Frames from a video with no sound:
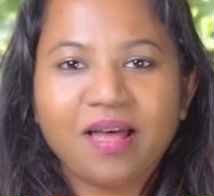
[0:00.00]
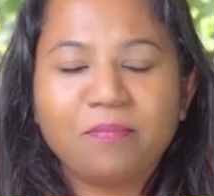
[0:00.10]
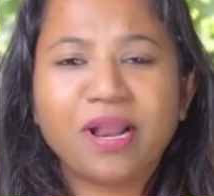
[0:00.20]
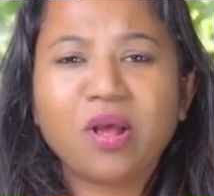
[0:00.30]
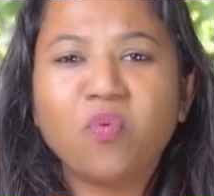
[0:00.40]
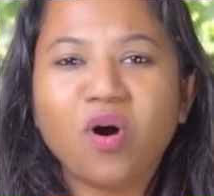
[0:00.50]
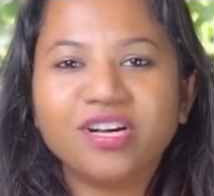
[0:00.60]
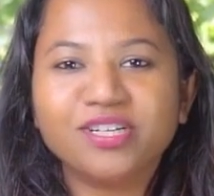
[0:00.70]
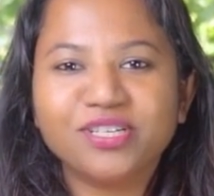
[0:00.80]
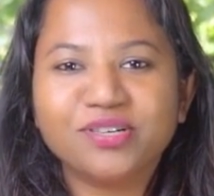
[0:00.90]
but I
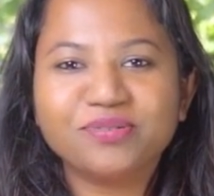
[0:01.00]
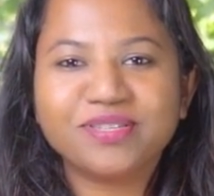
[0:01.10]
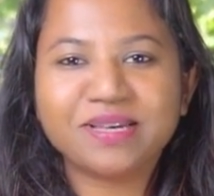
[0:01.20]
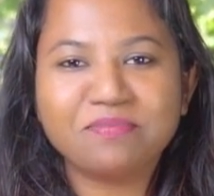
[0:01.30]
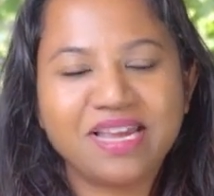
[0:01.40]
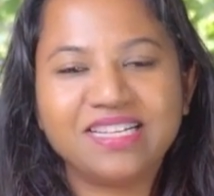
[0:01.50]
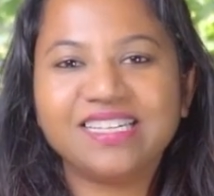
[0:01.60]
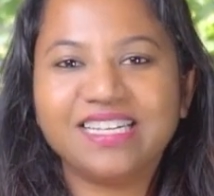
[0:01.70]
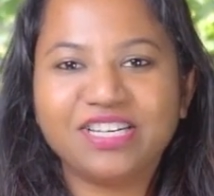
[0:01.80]
wanted to use some Indian